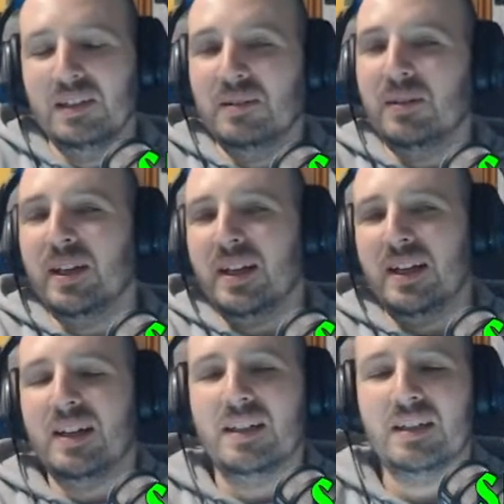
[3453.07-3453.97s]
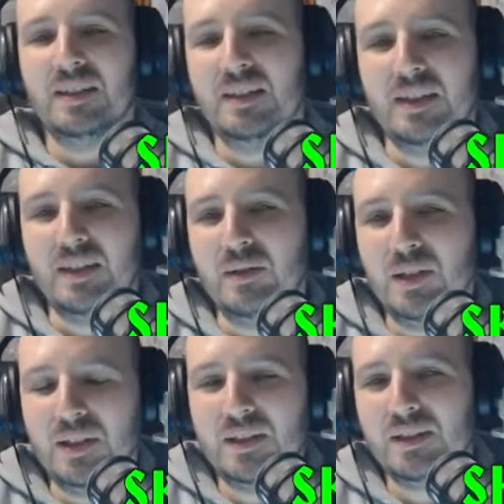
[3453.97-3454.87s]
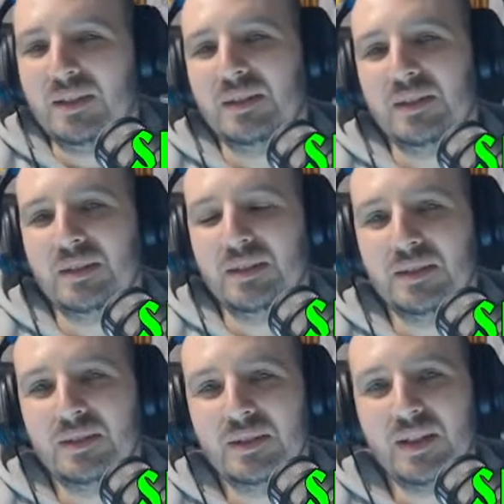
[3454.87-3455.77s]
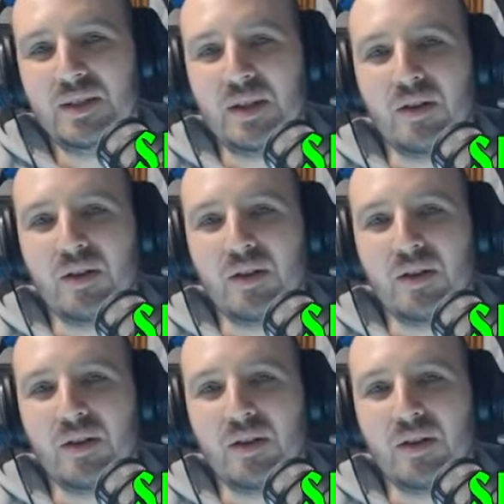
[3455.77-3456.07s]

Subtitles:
Well, you know, each to their